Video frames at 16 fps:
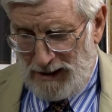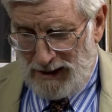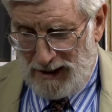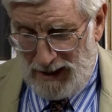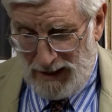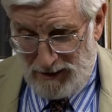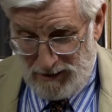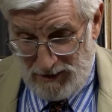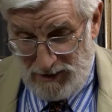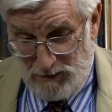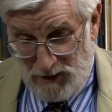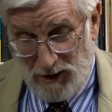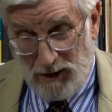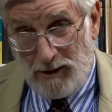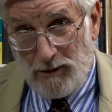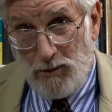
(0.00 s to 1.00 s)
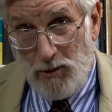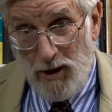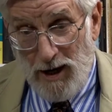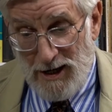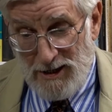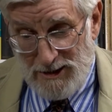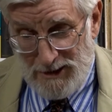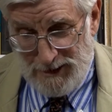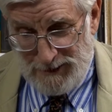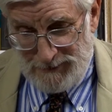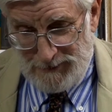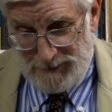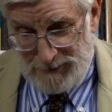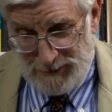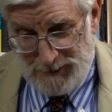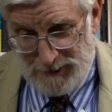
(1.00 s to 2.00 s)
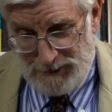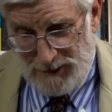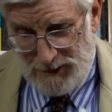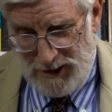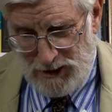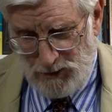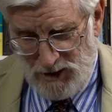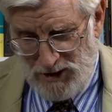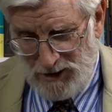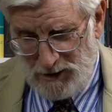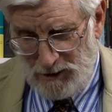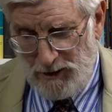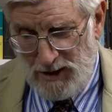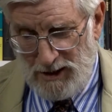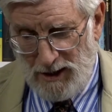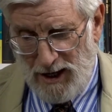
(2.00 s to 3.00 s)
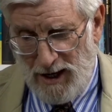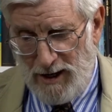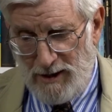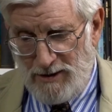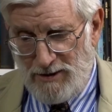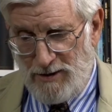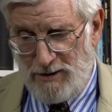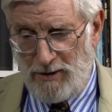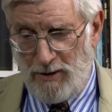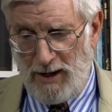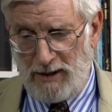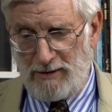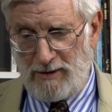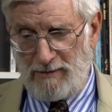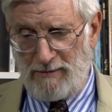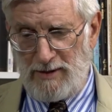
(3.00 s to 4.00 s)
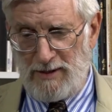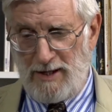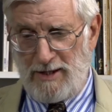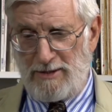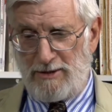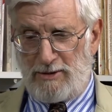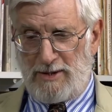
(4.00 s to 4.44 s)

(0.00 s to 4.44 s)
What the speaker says: and in the American West. Denise recently retired as the director of the Utton